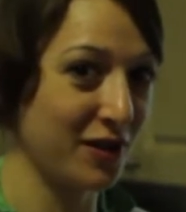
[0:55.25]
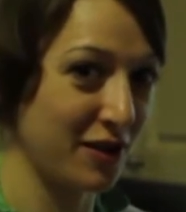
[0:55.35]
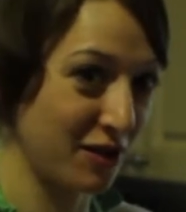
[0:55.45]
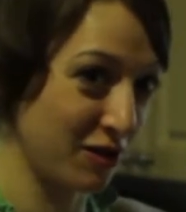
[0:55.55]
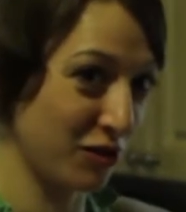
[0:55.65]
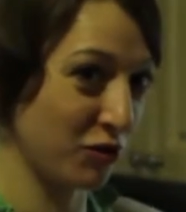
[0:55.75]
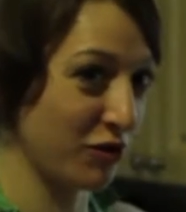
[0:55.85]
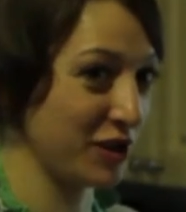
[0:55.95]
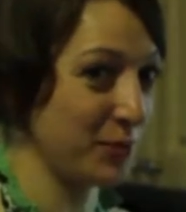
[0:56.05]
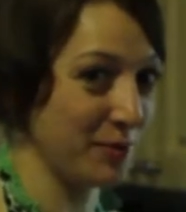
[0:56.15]
and then the little
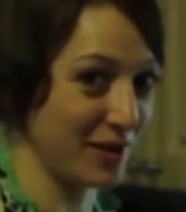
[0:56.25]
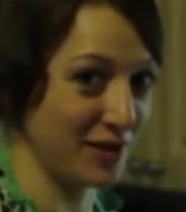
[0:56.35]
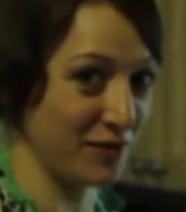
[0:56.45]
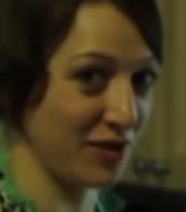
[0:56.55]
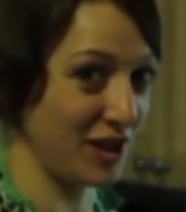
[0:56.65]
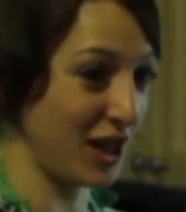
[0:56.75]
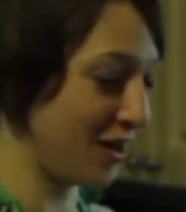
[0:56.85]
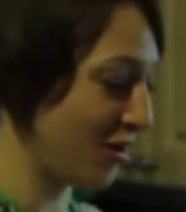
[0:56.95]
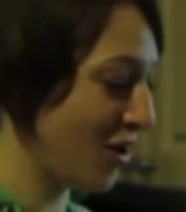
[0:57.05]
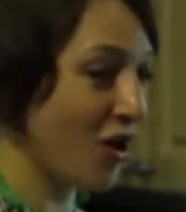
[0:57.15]
crispy bits of
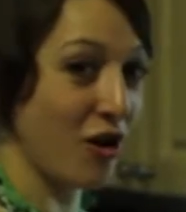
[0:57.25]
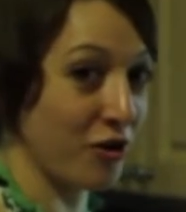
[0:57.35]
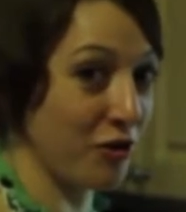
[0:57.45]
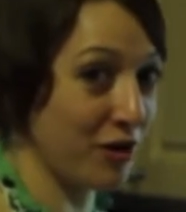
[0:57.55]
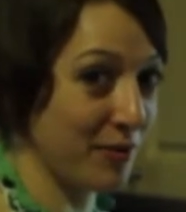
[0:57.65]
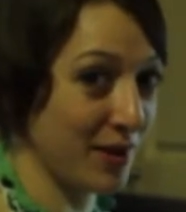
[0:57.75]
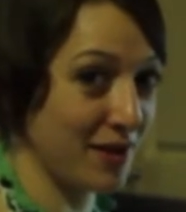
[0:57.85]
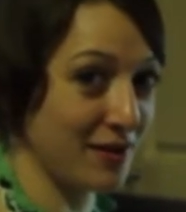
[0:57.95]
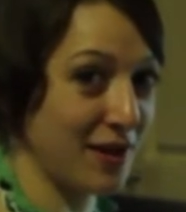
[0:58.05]
skin are the Gribenes.